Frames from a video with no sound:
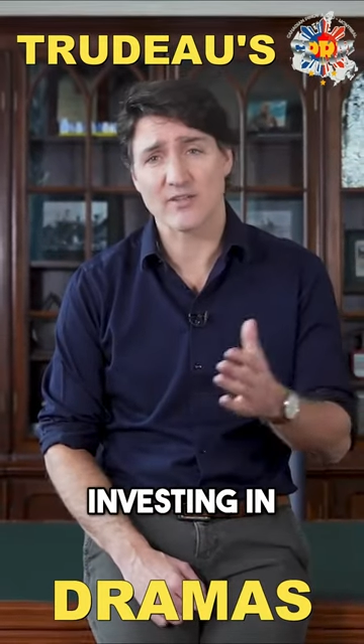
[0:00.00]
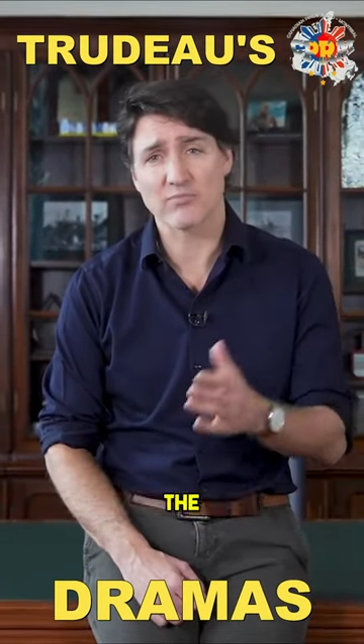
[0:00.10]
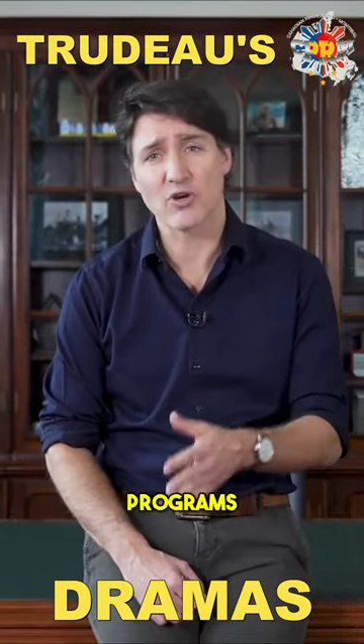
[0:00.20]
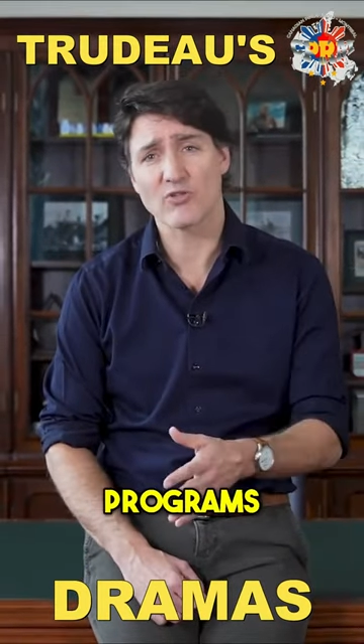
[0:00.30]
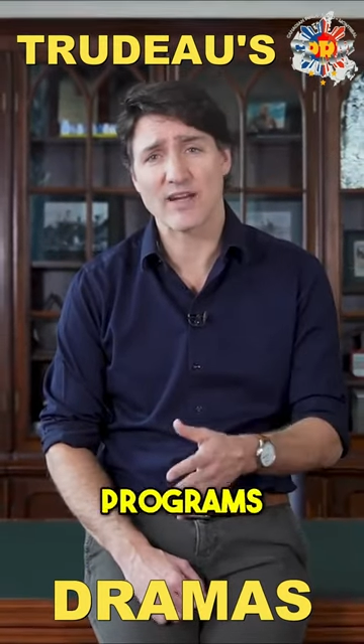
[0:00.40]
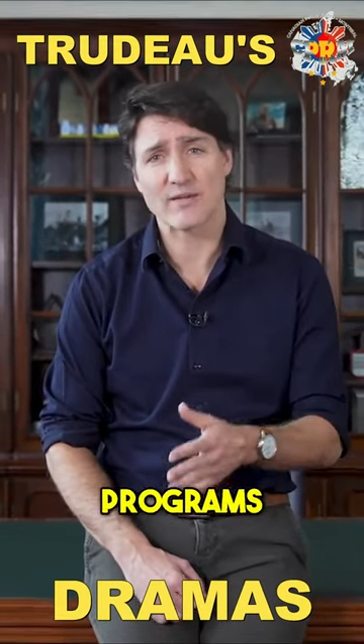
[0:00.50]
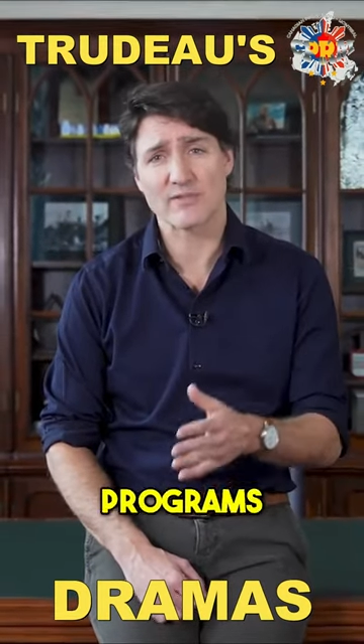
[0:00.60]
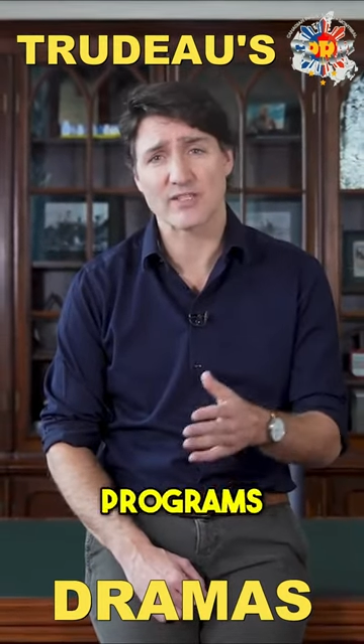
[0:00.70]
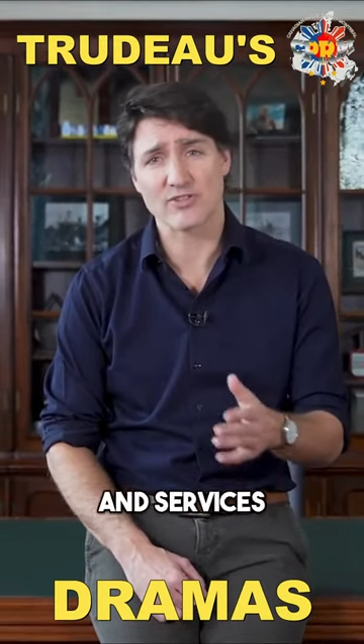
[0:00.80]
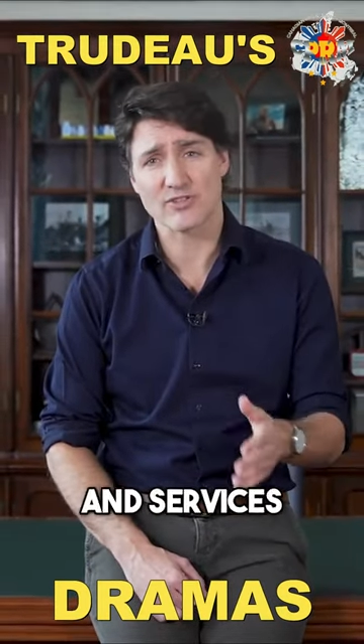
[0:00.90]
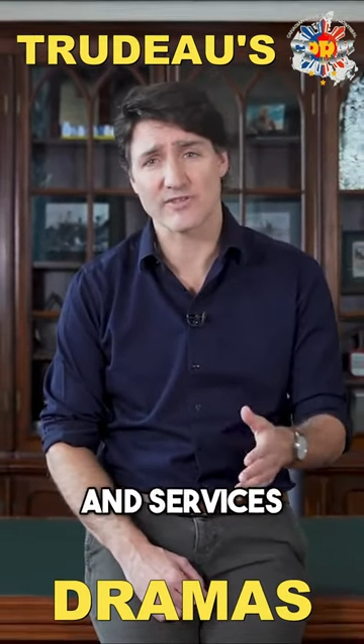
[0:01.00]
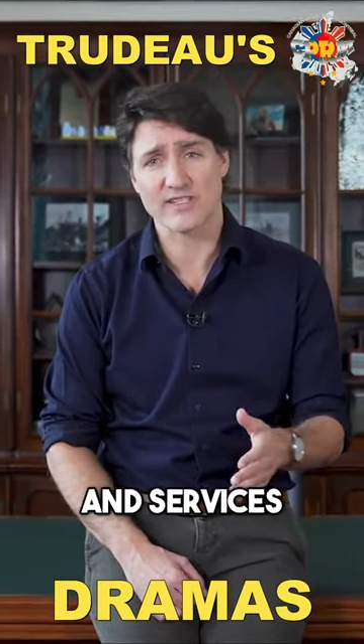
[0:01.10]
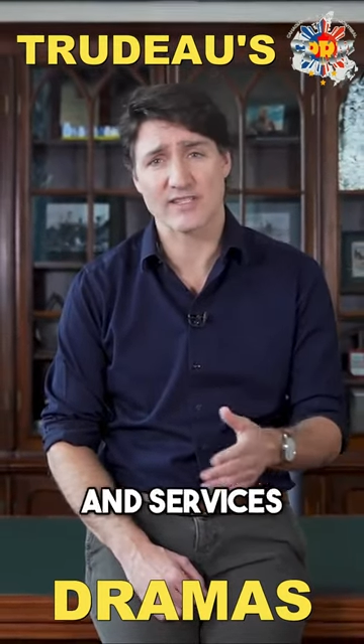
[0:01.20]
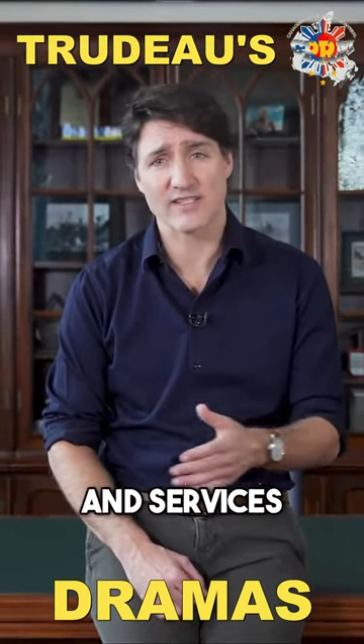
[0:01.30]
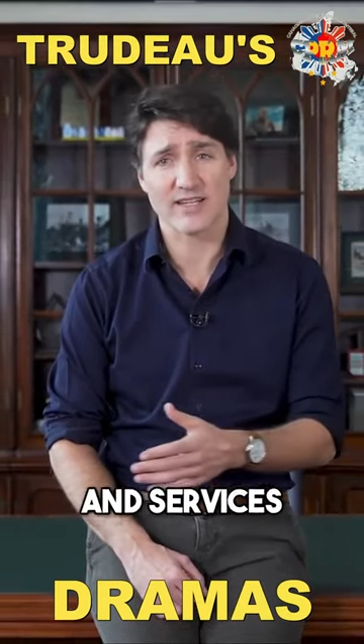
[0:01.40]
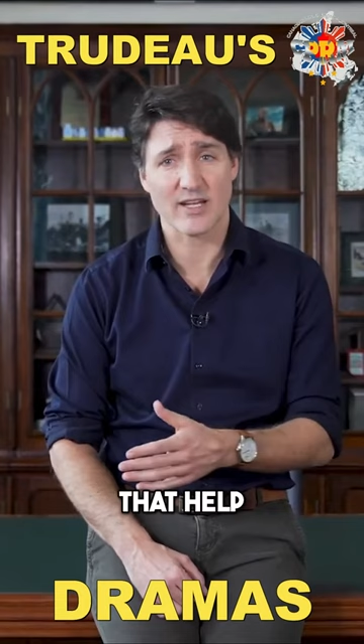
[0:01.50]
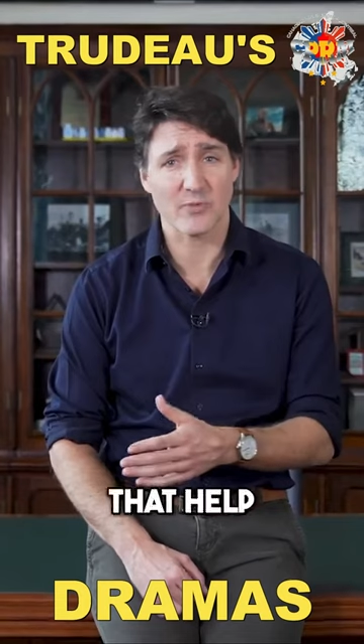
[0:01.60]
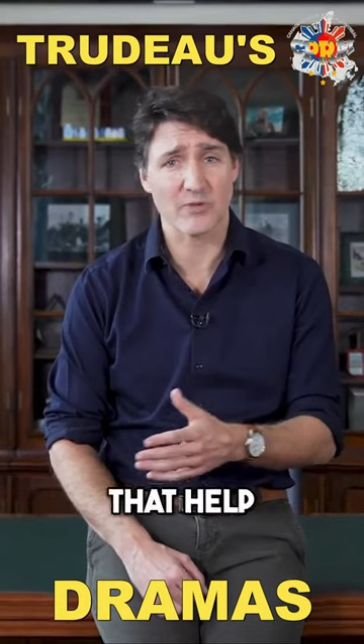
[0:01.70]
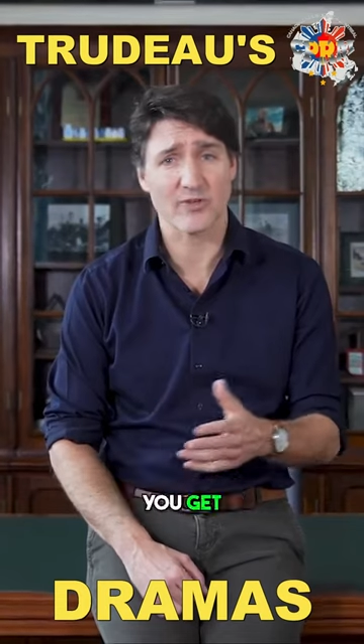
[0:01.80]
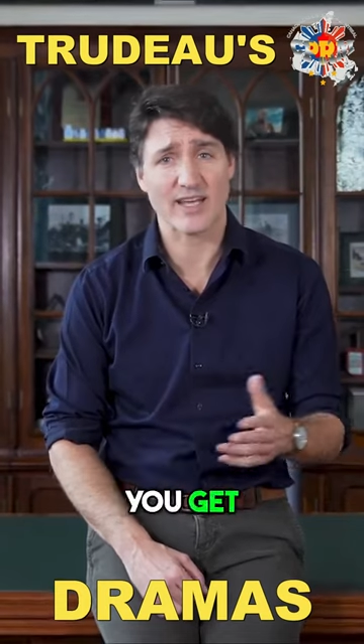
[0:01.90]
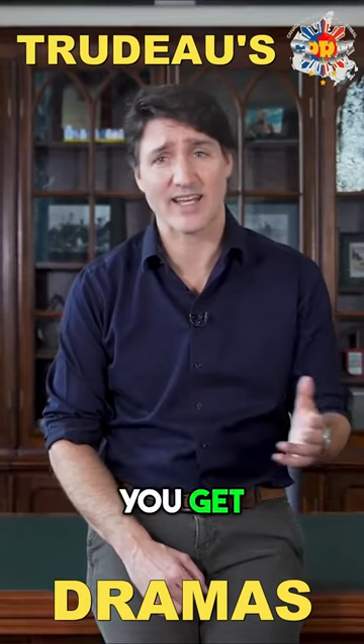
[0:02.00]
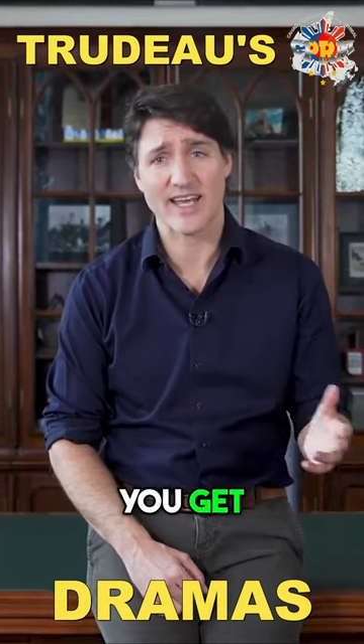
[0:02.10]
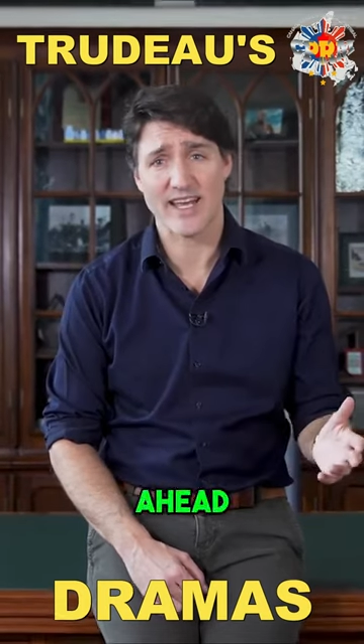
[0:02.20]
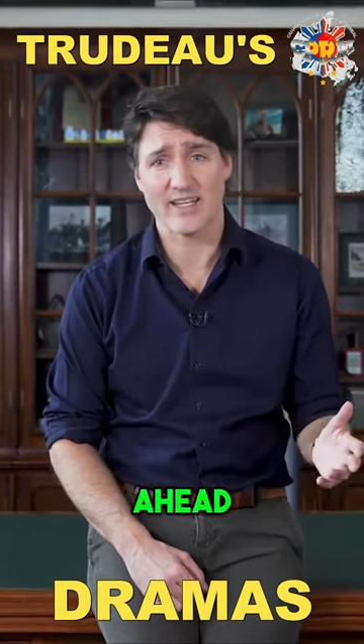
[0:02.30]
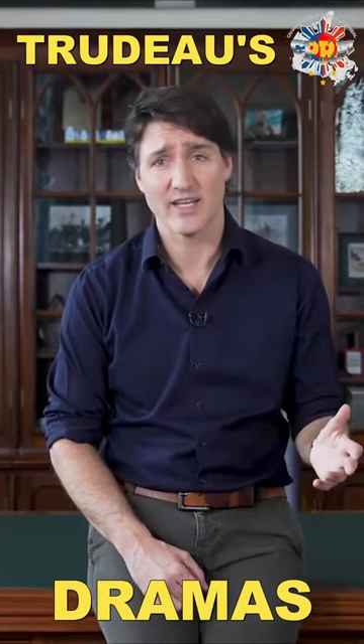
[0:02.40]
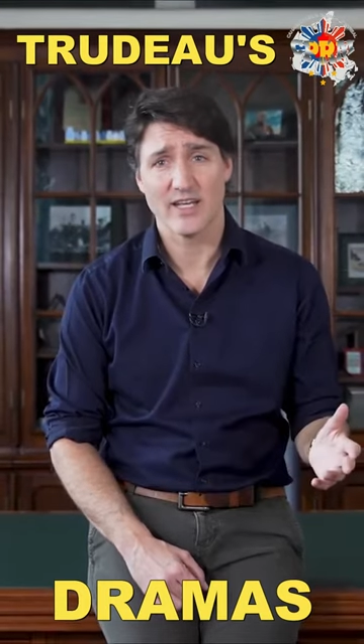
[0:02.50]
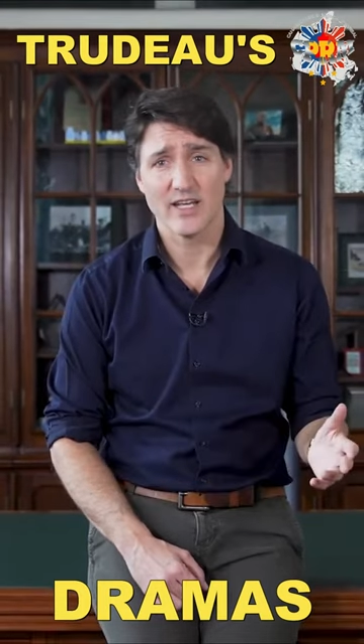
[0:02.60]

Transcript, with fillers: the programs and services that help you get ahead,